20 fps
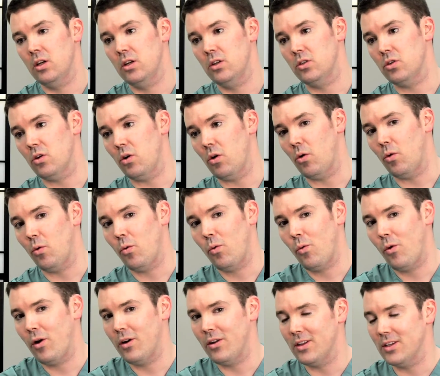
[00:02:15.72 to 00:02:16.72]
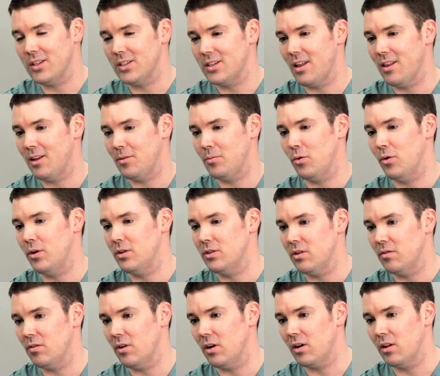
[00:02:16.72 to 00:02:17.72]
So one of the selling points
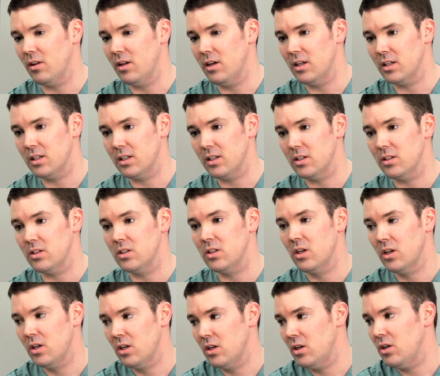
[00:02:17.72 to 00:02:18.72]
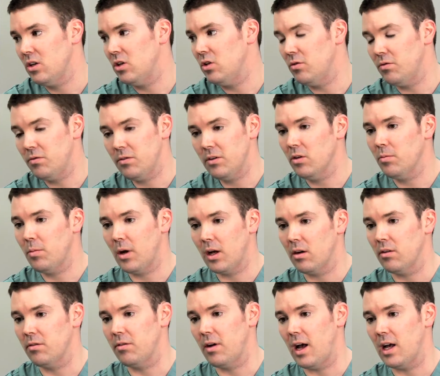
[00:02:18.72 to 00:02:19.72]
of our clinic is you feel
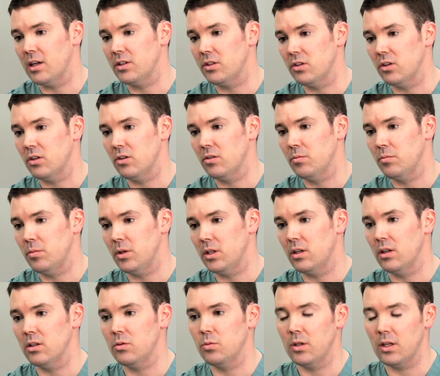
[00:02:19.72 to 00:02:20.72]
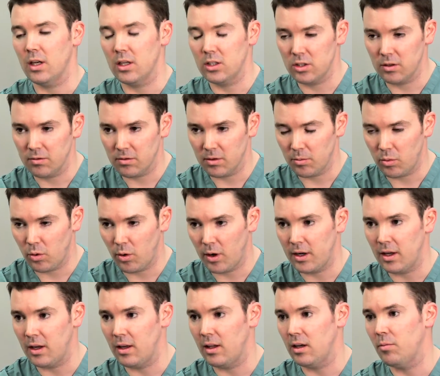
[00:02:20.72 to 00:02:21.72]
better faster because we get you from
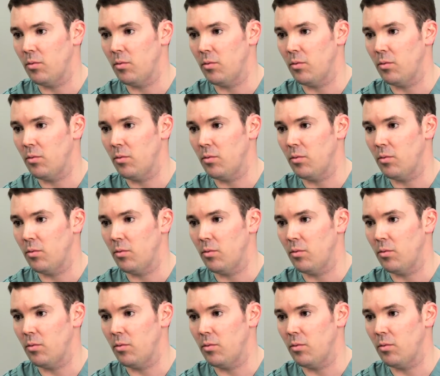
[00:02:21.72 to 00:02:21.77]
point A to